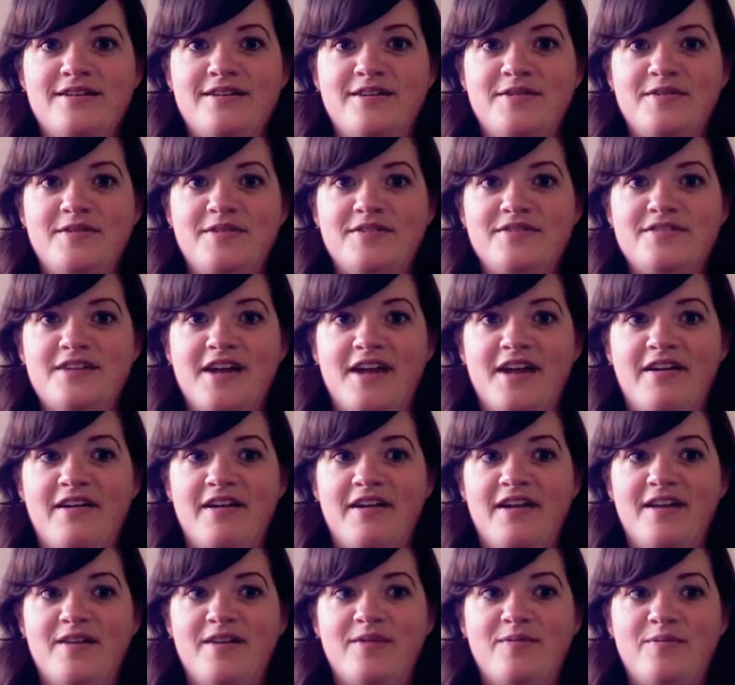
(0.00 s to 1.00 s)
new and
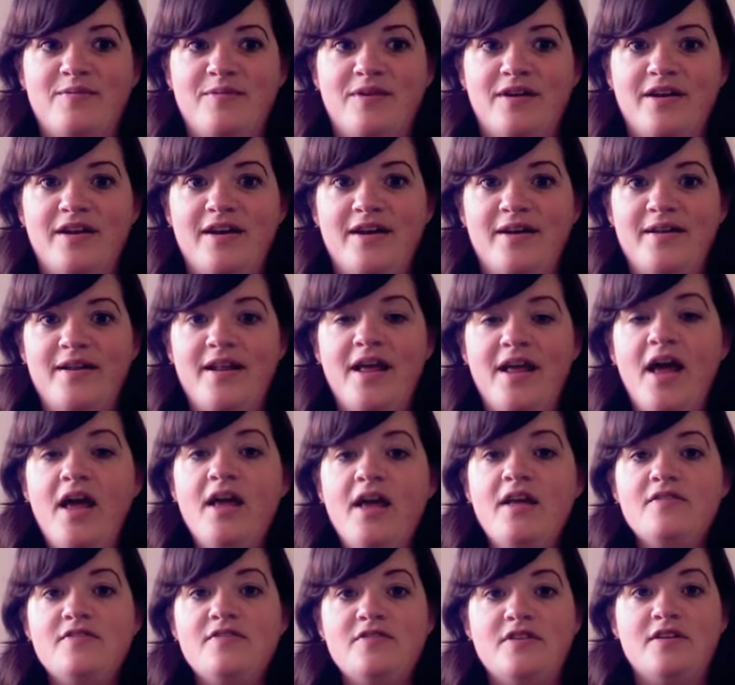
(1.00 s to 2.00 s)
scary and whatnot.
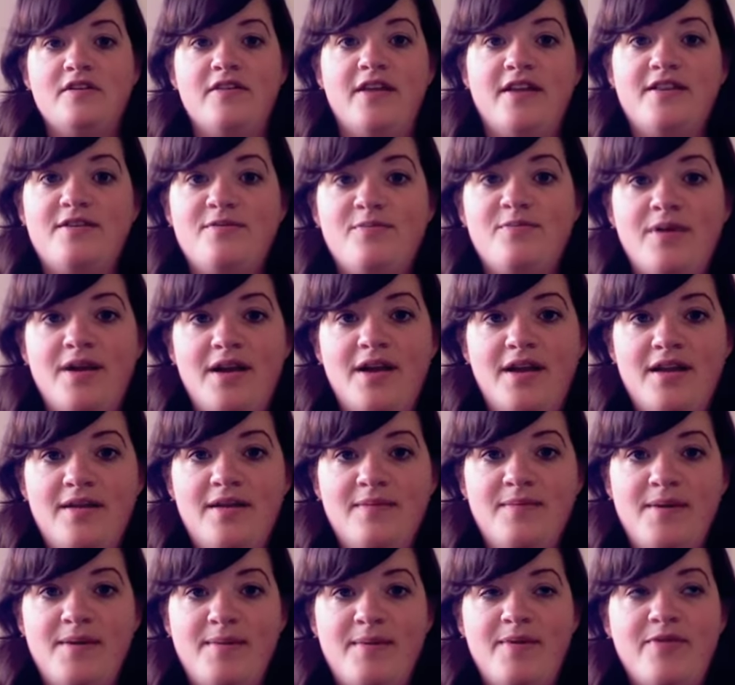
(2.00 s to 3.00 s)
So that's why
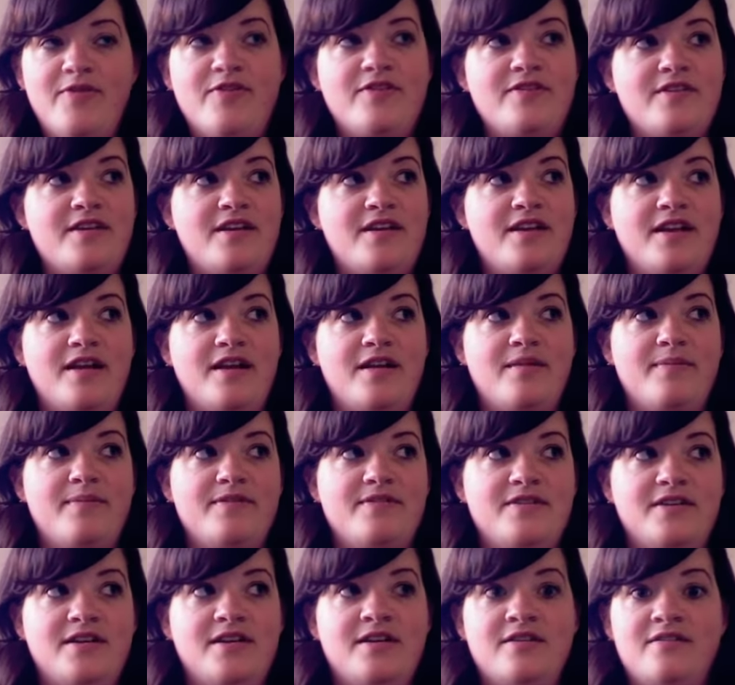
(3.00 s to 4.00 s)
my month is getting all
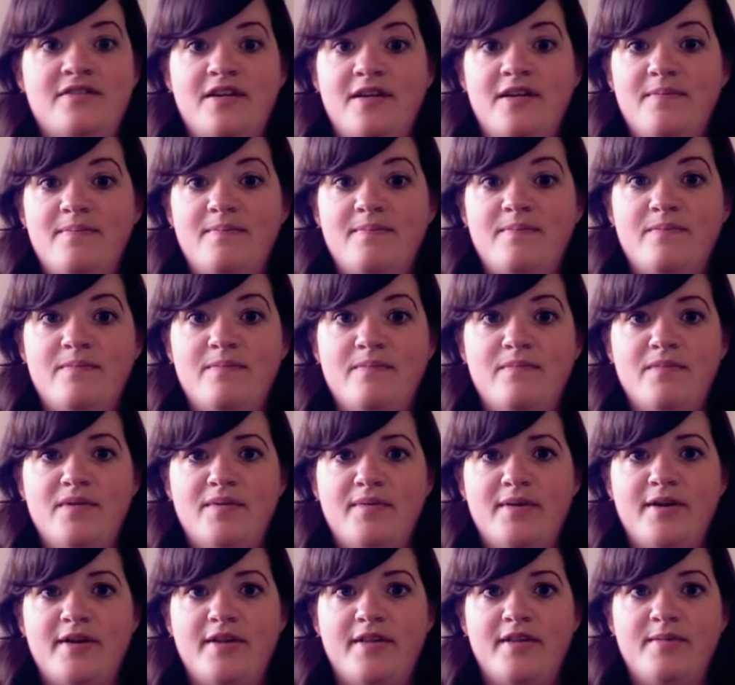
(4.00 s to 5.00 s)
busy because I'm
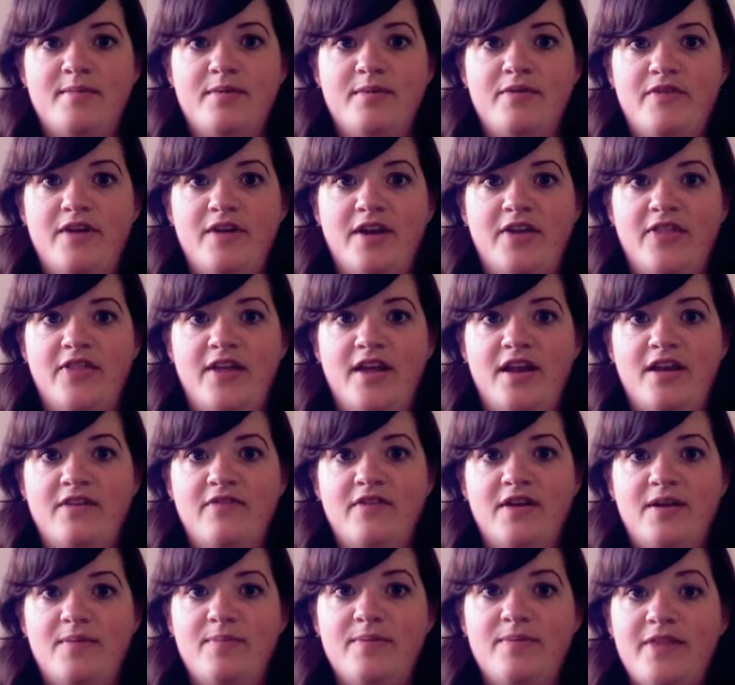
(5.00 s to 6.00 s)
apparently moving at the end of
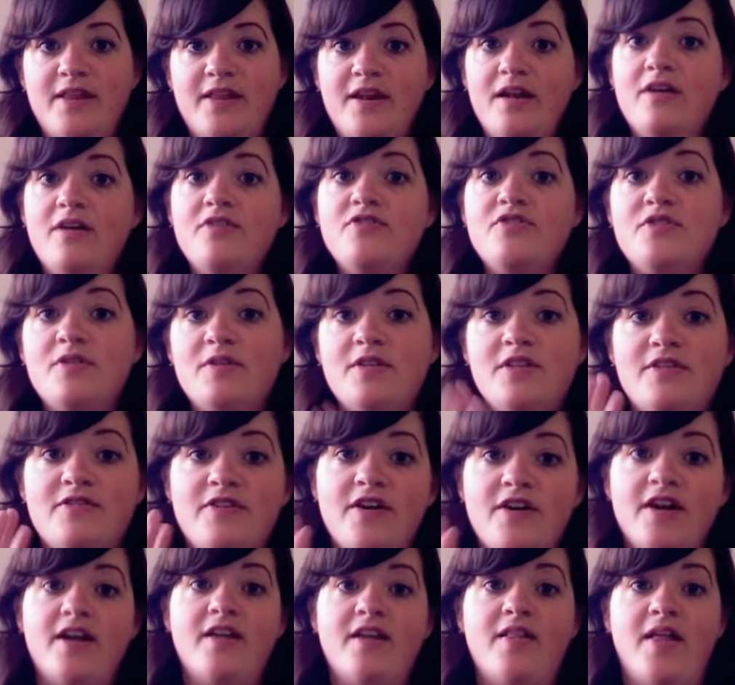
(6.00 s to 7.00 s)
it. But then also at the
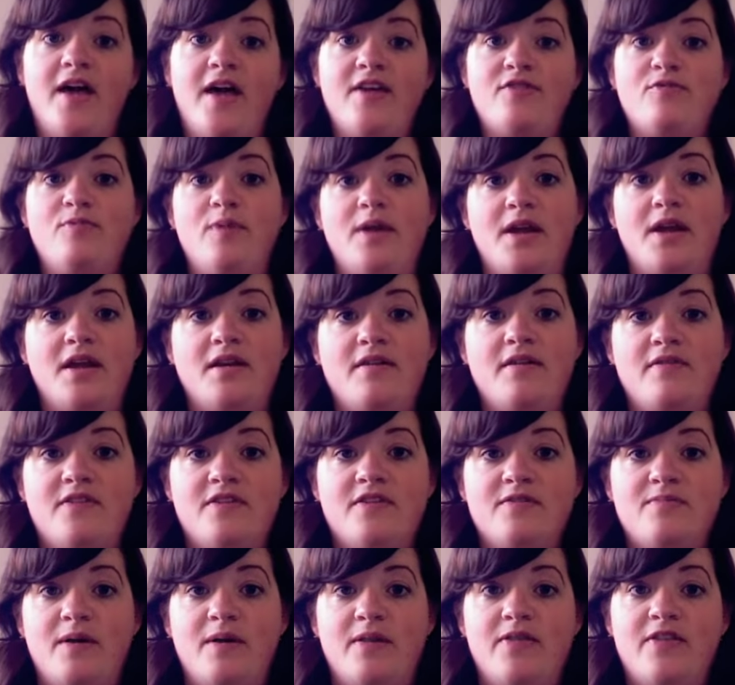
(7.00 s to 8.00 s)
very last weekend of
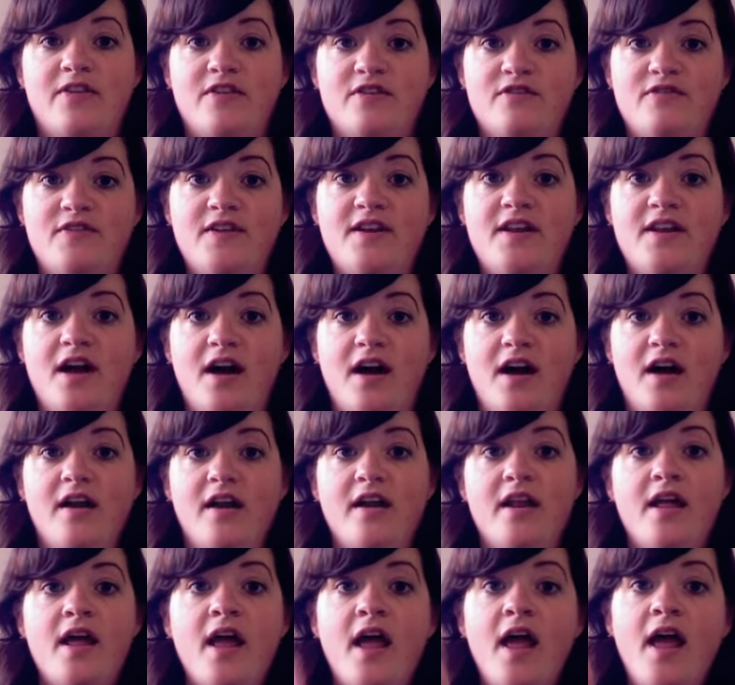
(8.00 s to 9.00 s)
this month is VidCon,